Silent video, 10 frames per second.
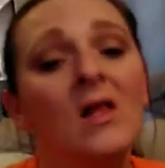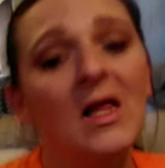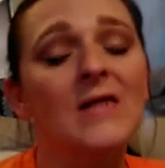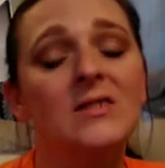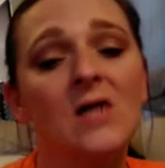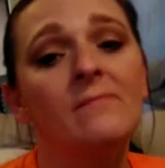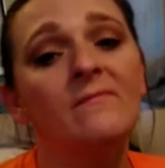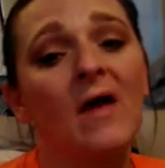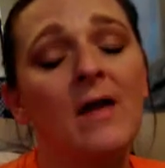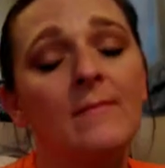lights off
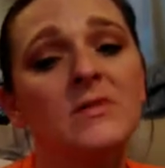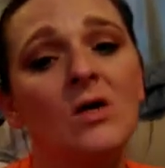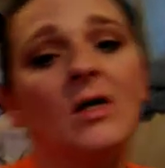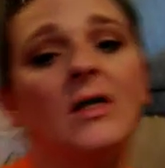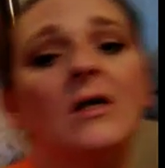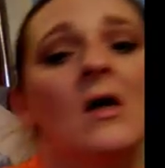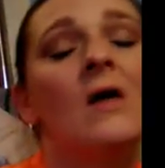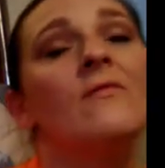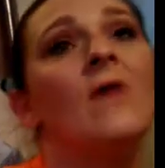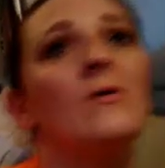of Amazon.
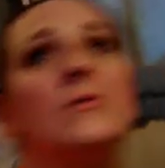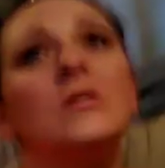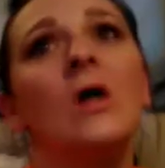Those